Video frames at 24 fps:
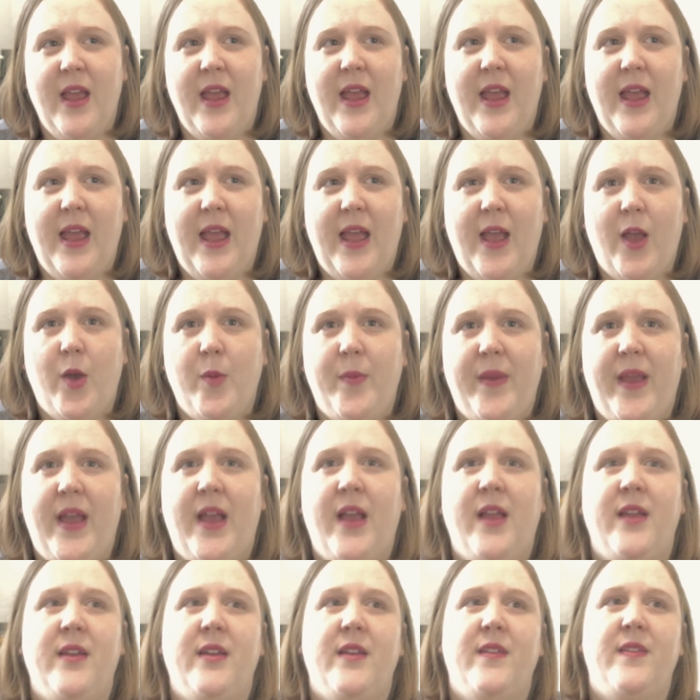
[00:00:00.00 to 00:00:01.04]
how
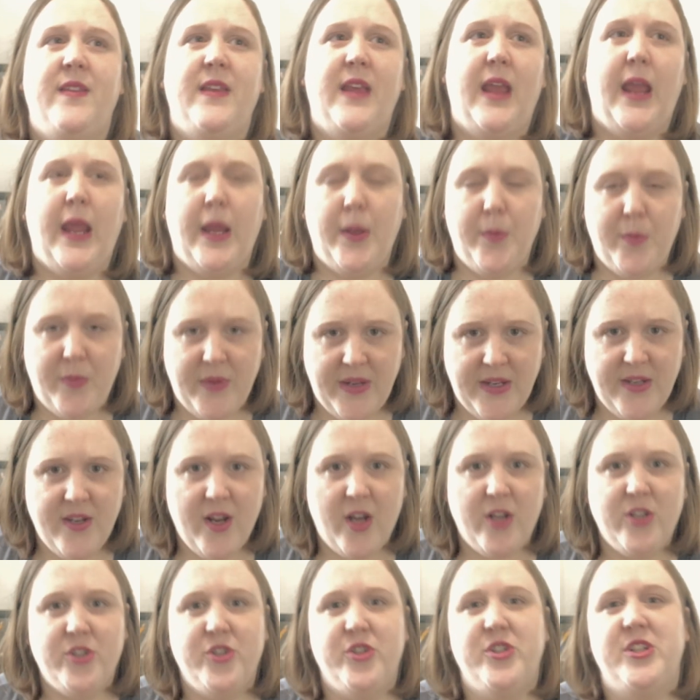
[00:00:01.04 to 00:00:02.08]
bad the
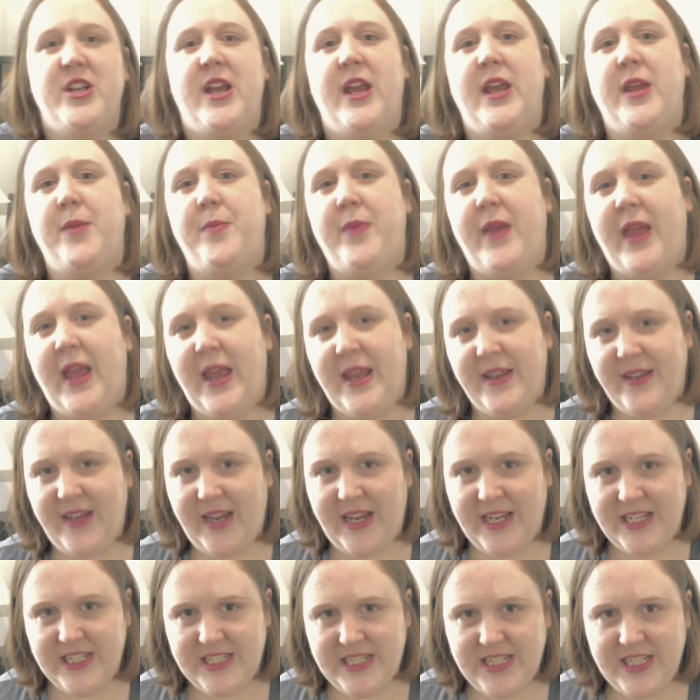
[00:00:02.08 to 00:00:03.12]
abductor type and
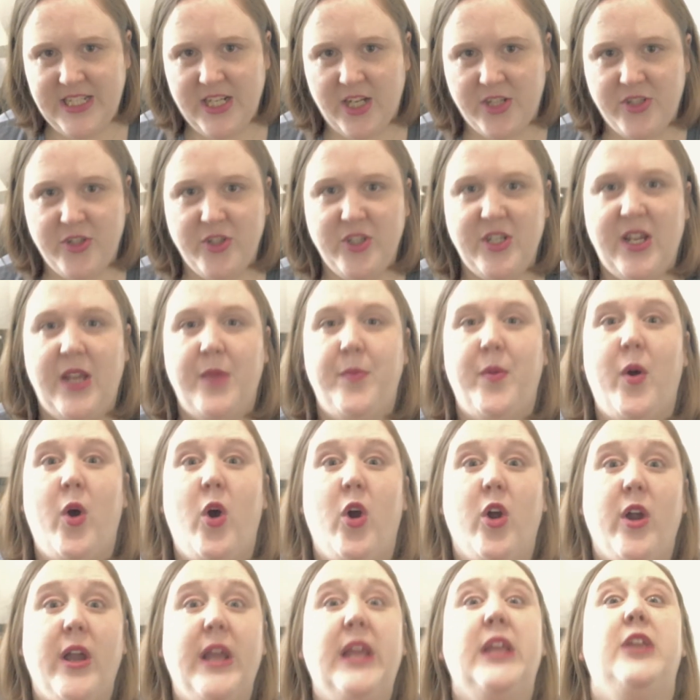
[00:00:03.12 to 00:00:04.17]
adductor type
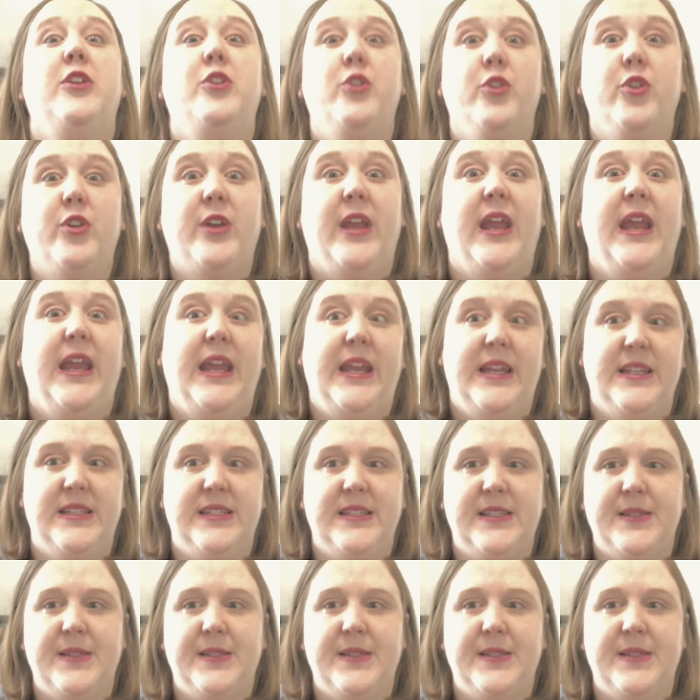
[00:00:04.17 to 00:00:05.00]
are in your case.